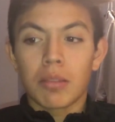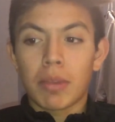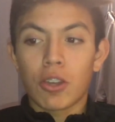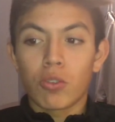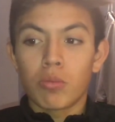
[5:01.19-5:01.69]

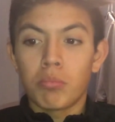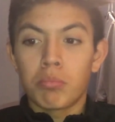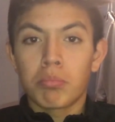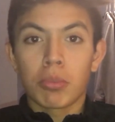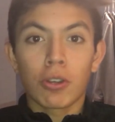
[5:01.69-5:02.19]
my own
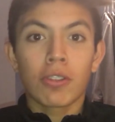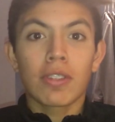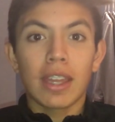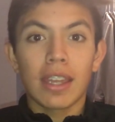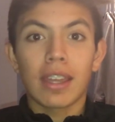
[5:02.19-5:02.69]

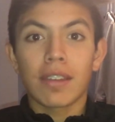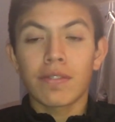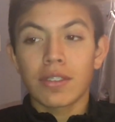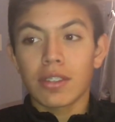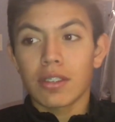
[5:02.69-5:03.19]
birthday
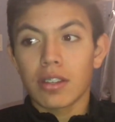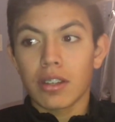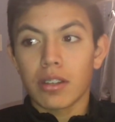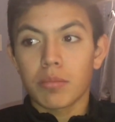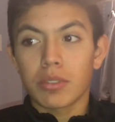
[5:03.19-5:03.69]
gift
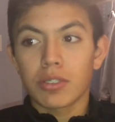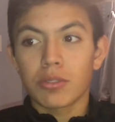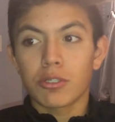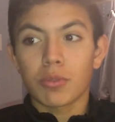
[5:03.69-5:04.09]
because um, this is